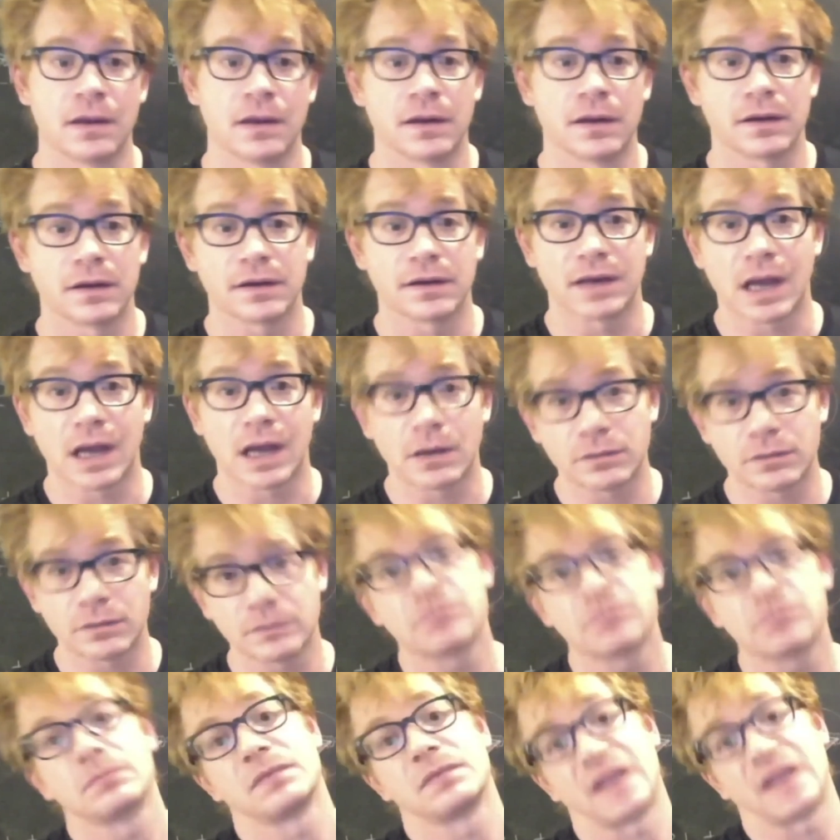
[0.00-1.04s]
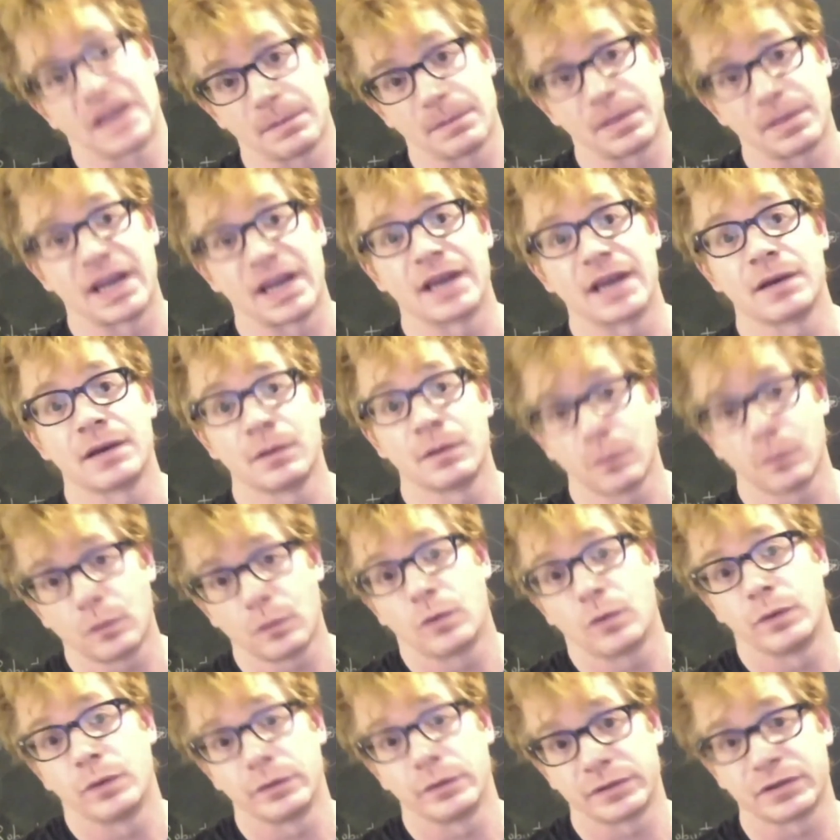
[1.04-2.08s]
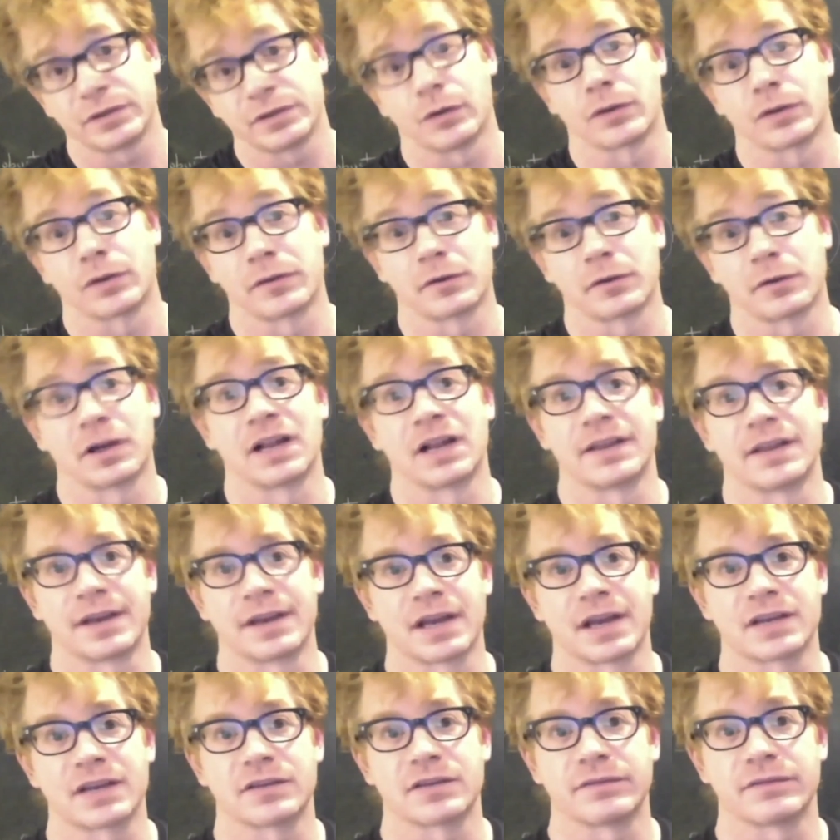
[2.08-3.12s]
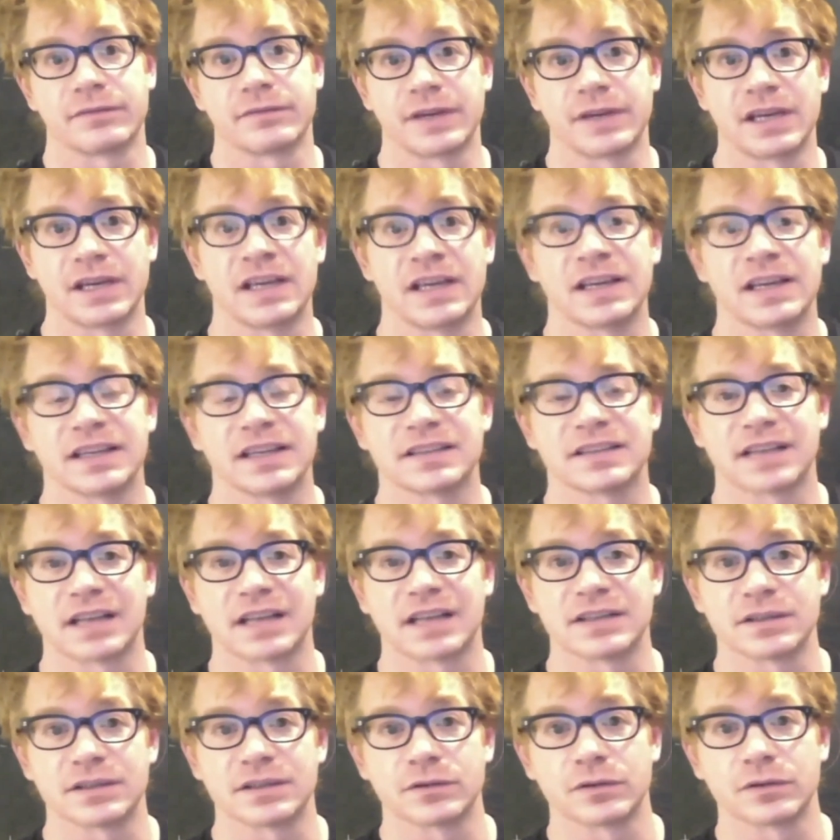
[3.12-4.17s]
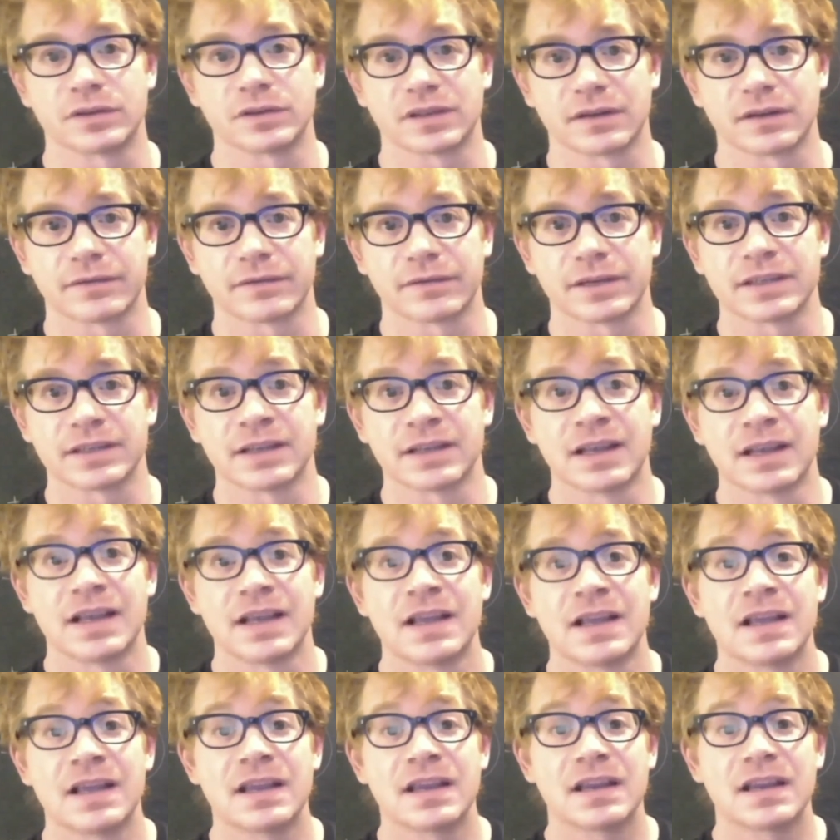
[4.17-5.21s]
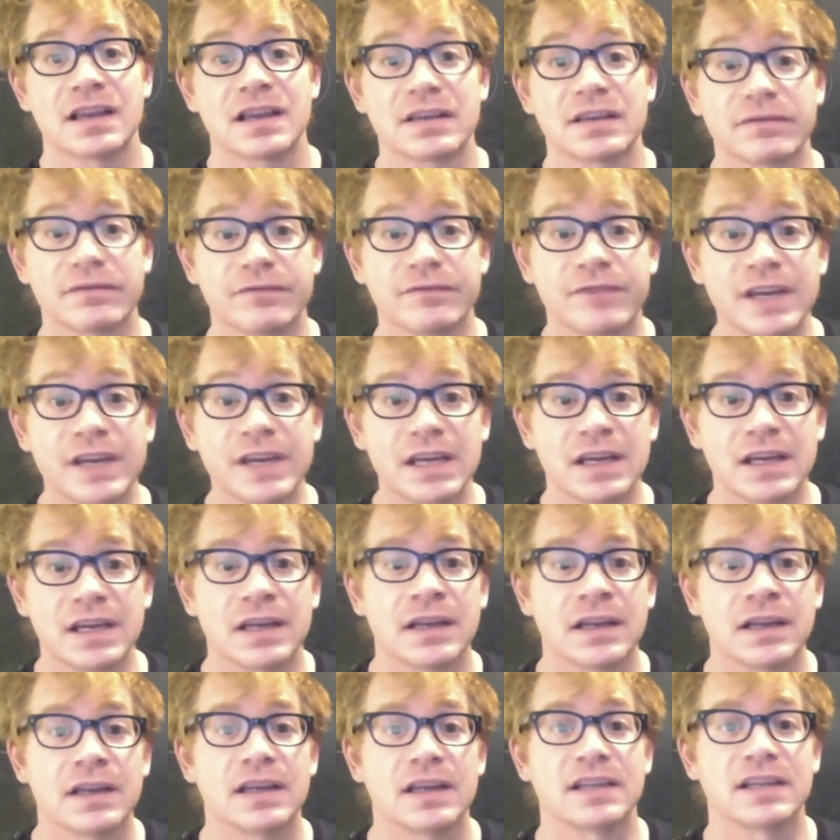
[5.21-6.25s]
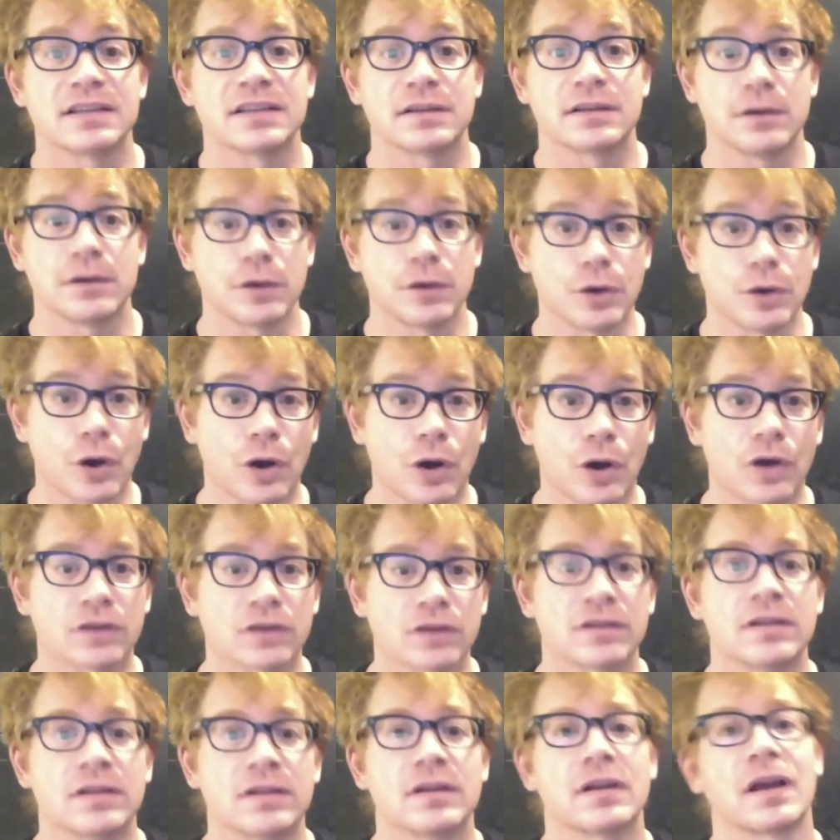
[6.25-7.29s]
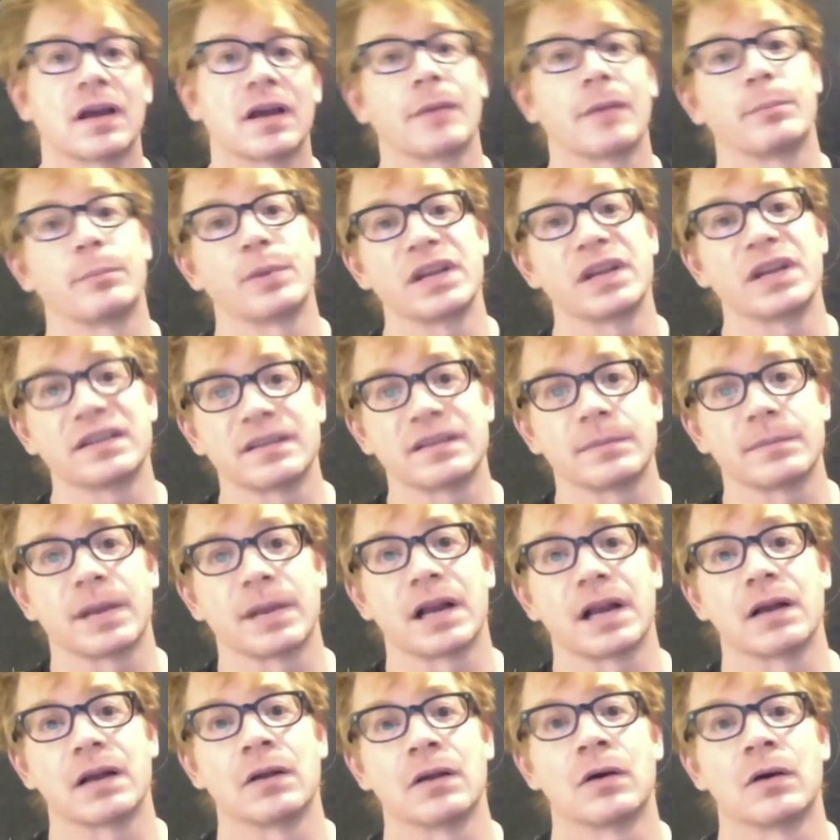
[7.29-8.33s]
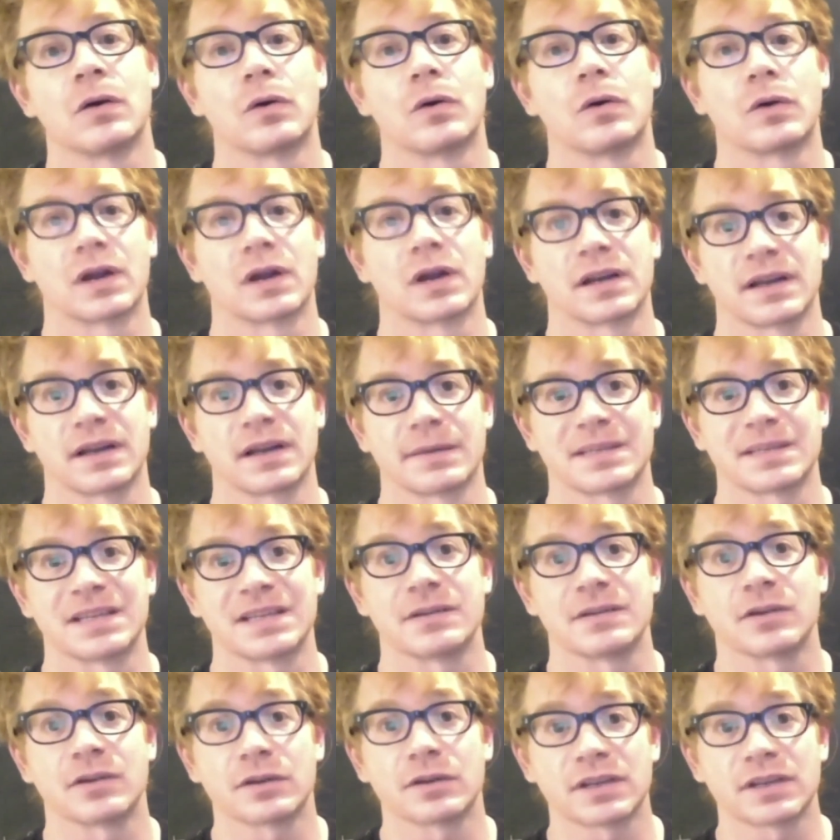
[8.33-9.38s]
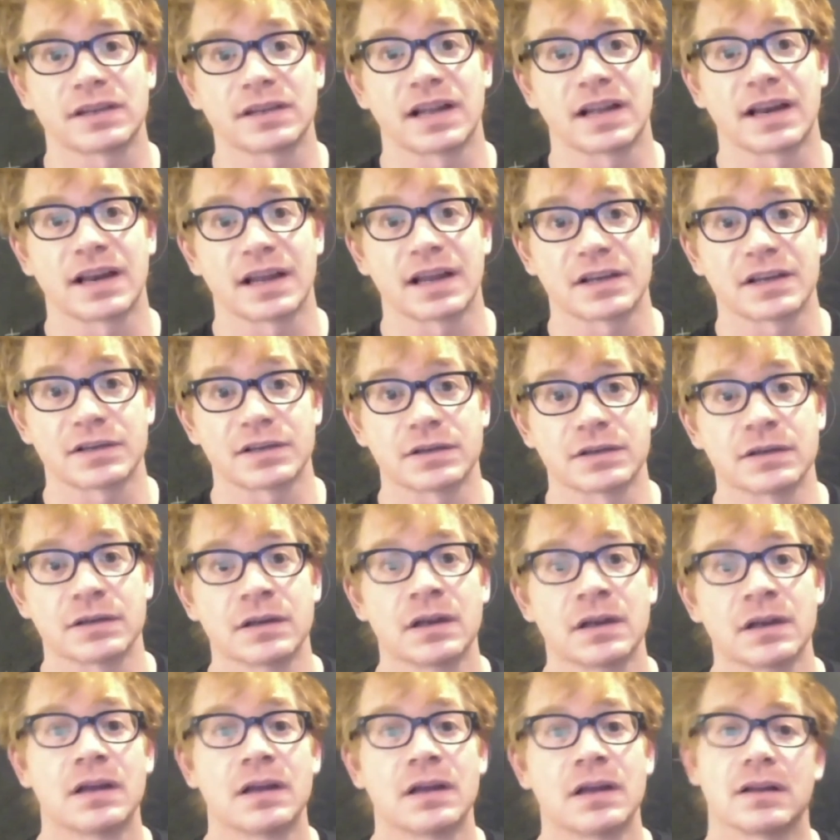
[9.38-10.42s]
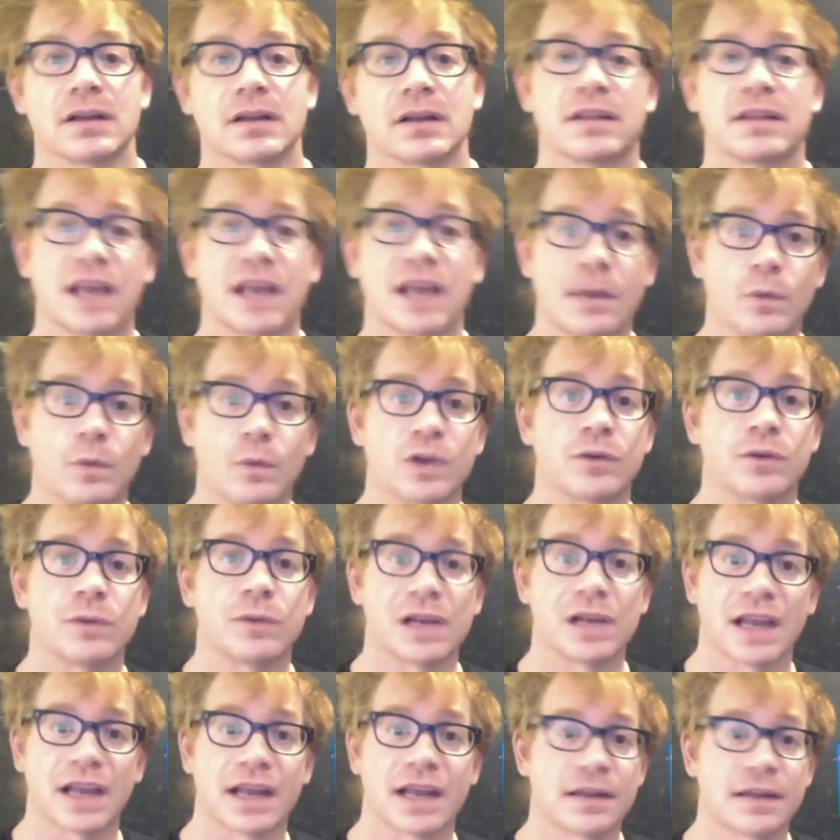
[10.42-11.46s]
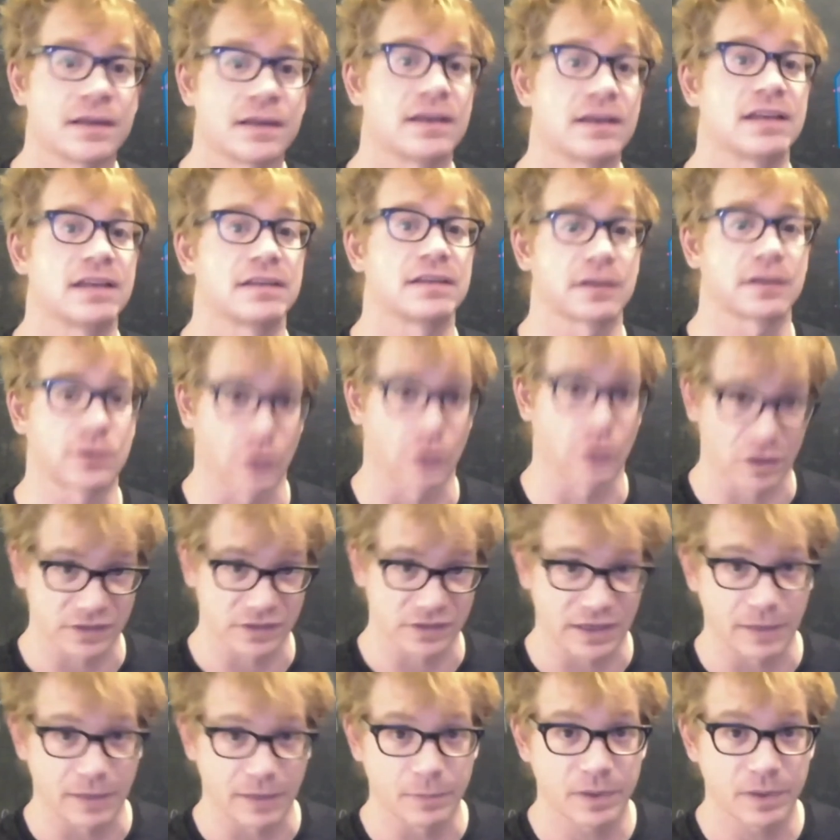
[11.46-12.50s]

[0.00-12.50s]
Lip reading: Now take a plane whose orthogonal direction V is tangent to the surface. If V is not a principal or an asymptotic direction, then what you will get is a crosscut.